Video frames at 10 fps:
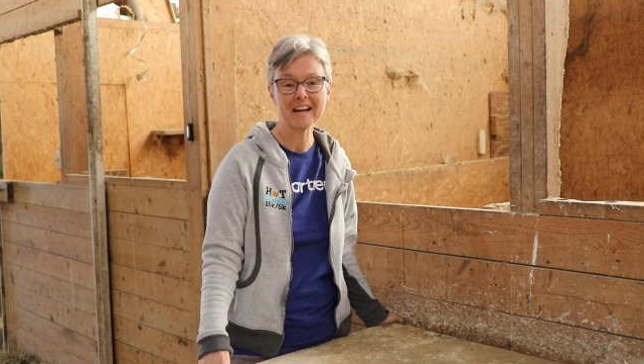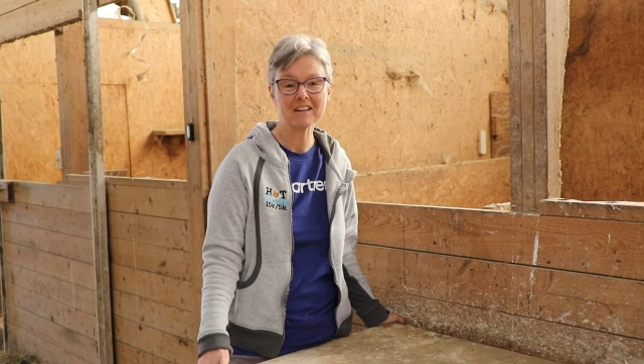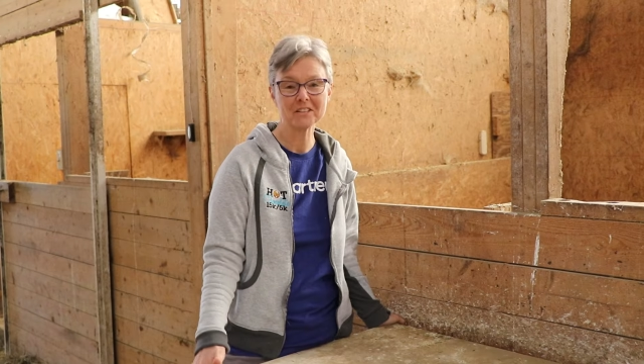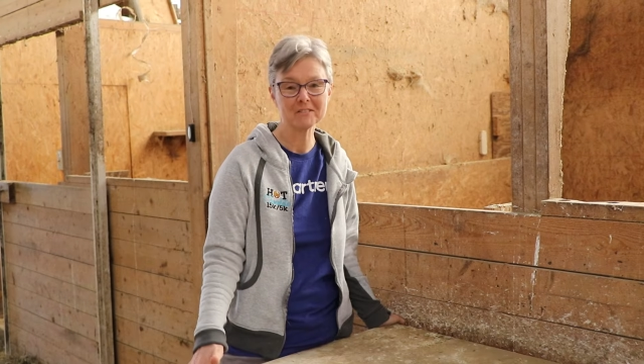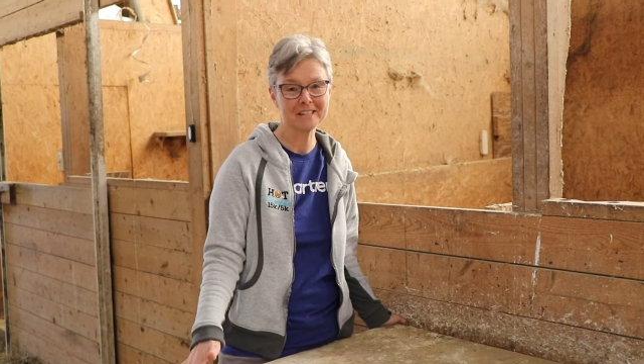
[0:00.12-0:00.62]

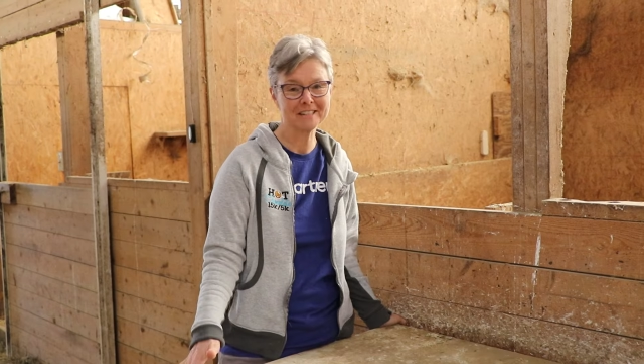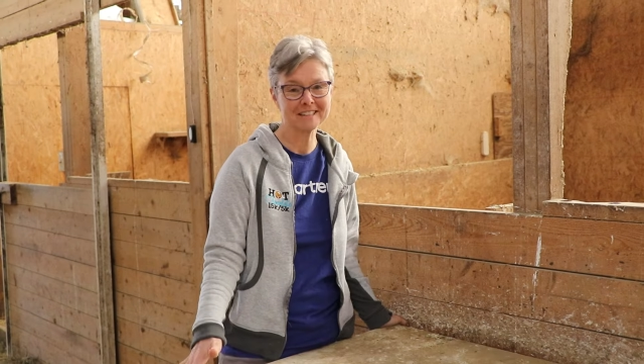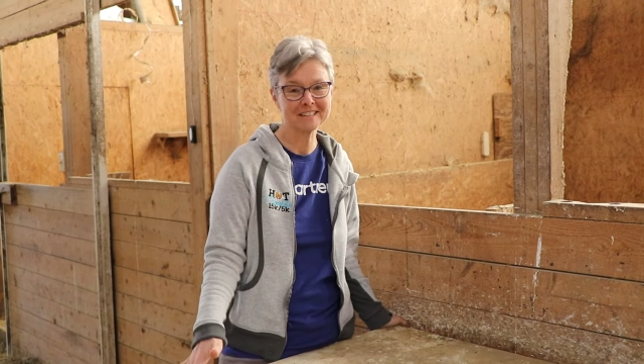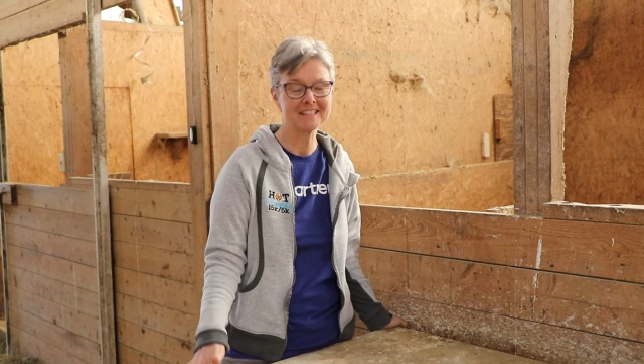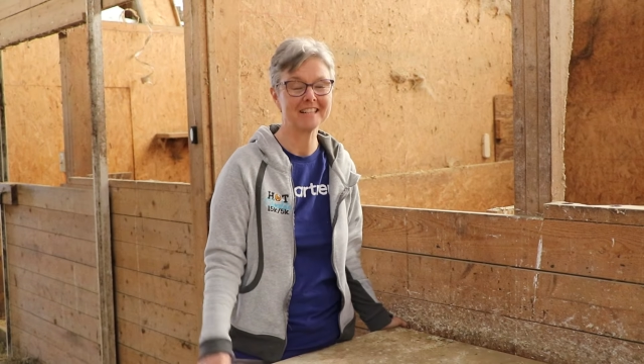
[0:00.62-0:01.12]

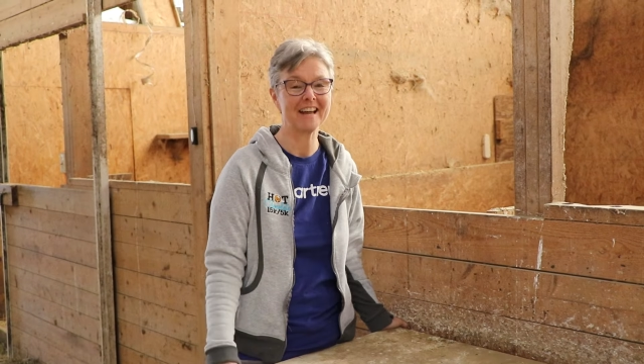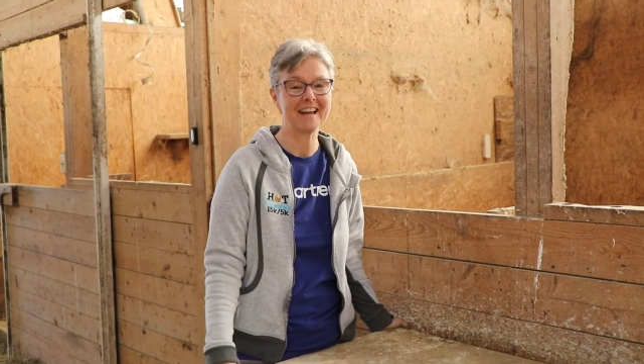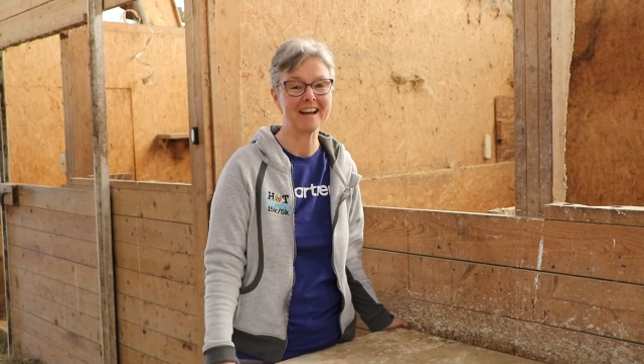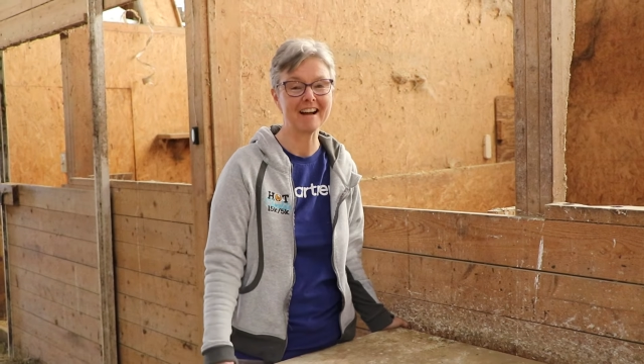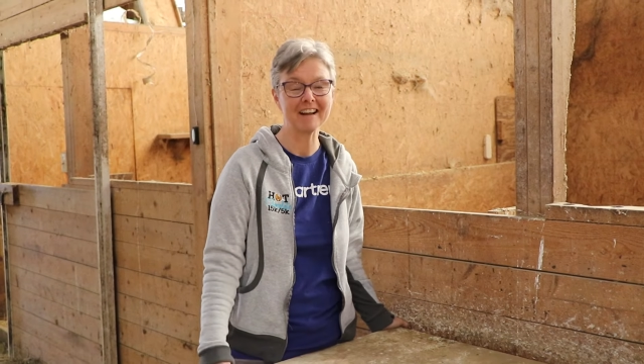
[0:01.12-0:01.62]
everyone,
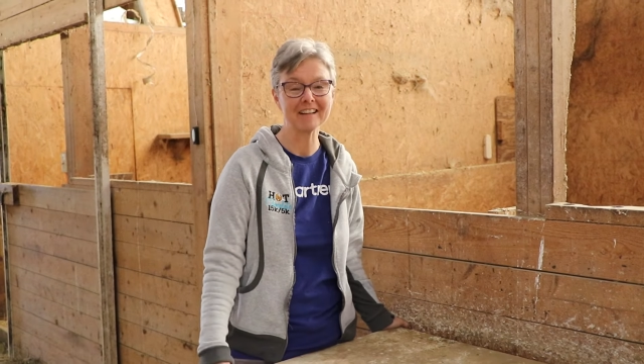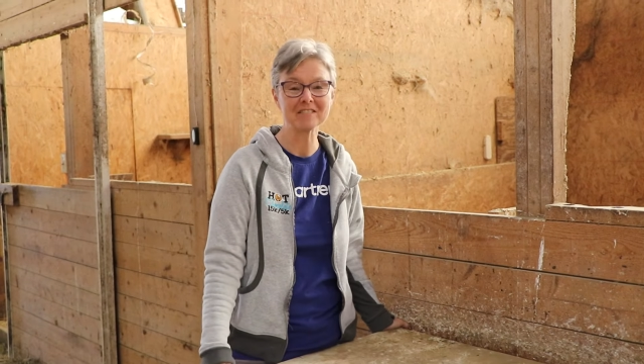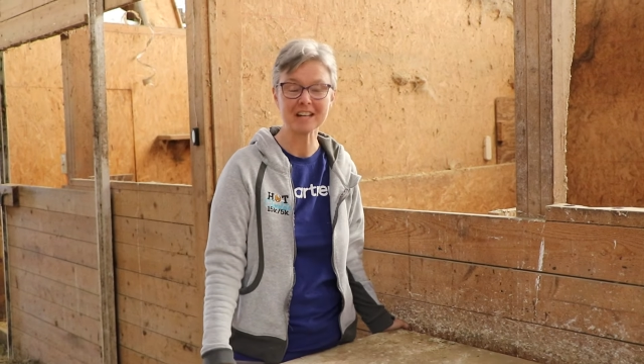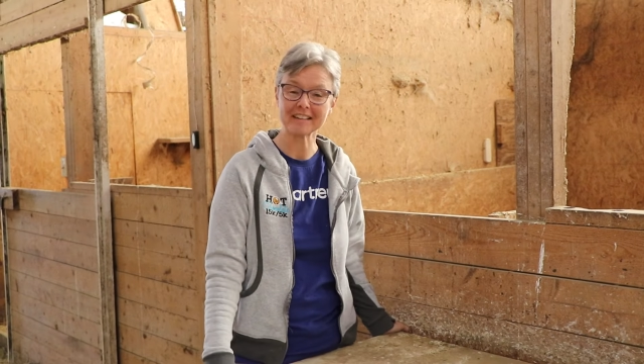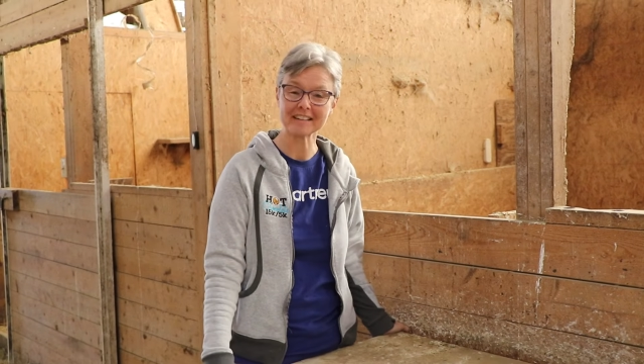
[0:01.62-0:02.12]
today I
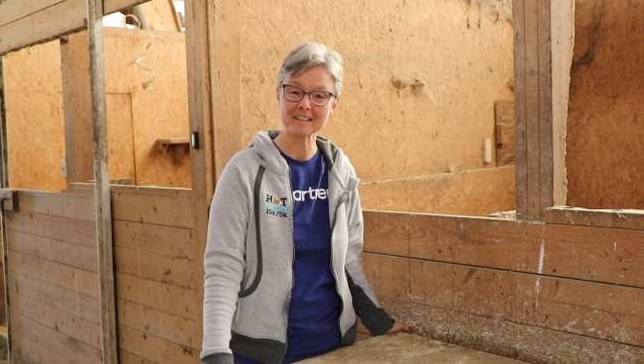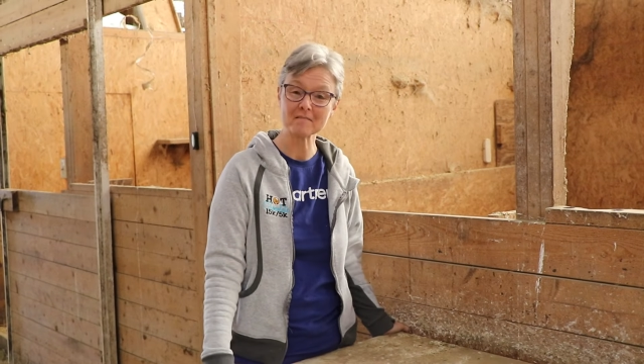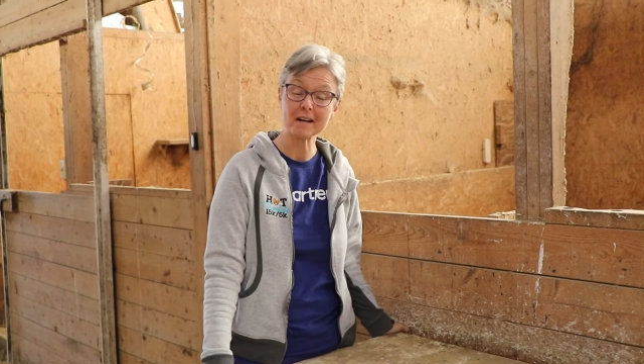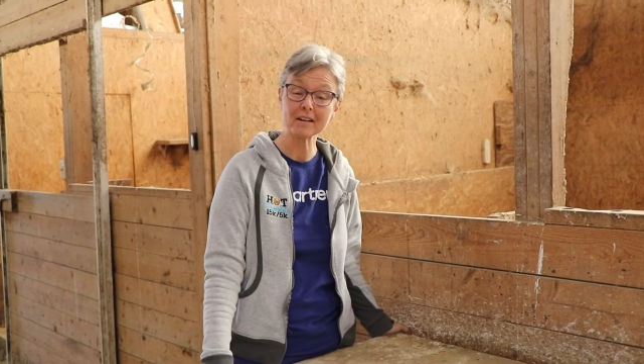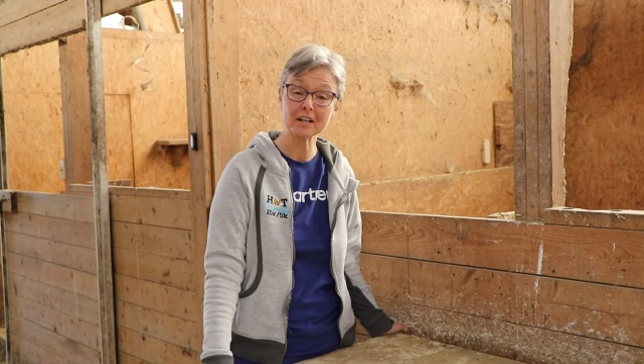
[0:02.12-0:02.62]
am talking
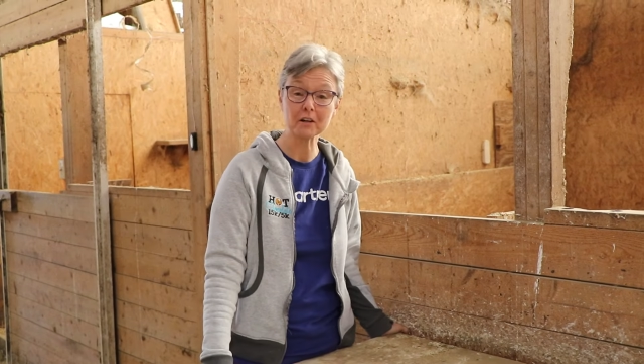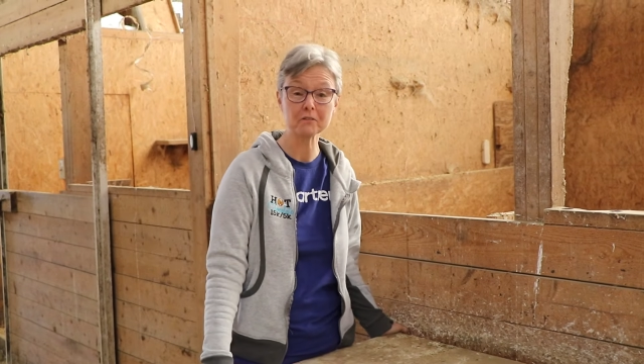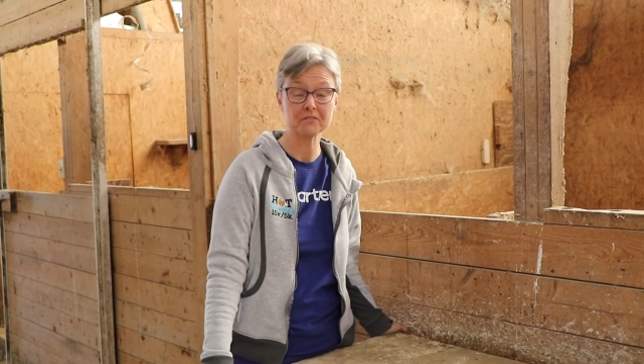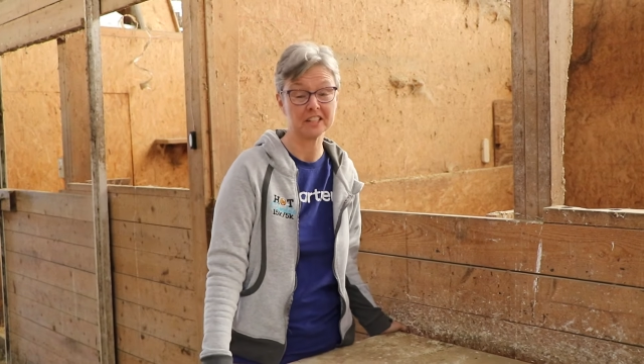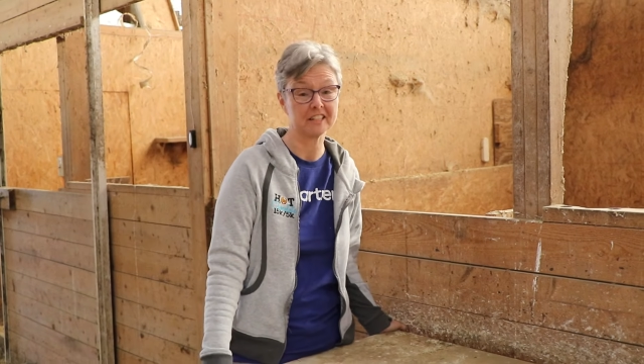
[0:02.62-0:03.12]
about
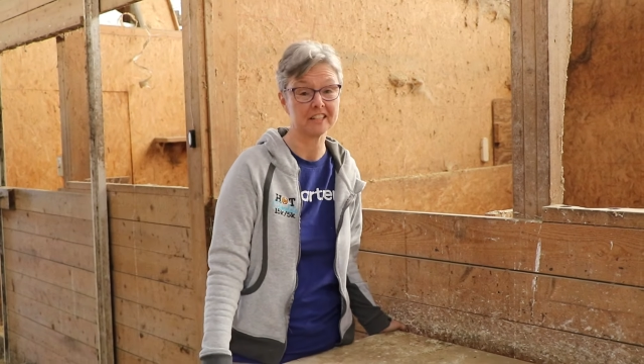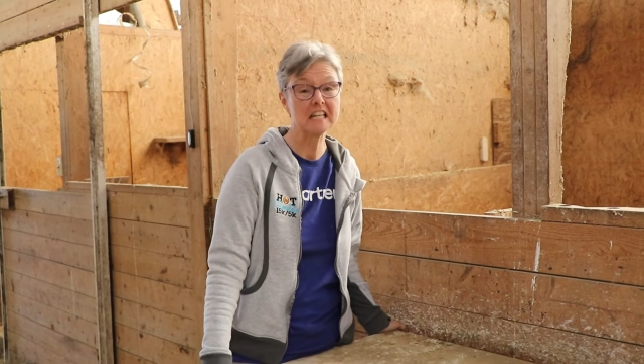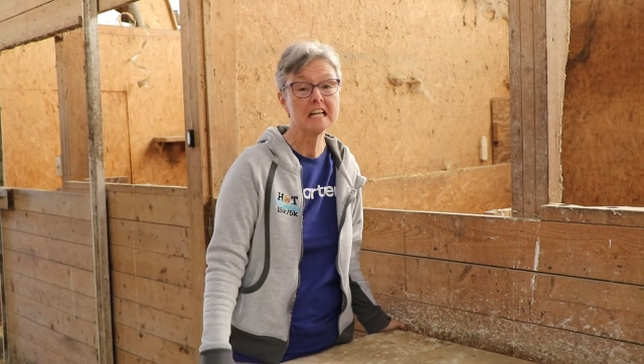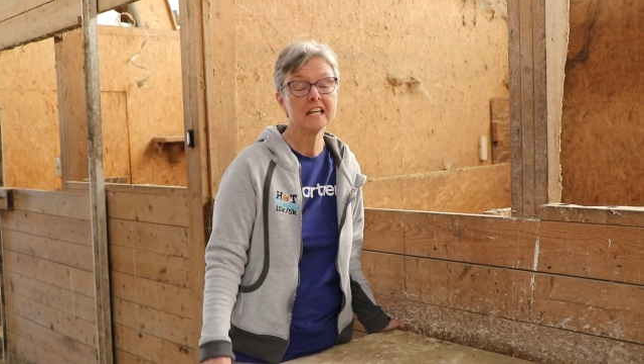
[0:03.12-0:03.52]
goat feed.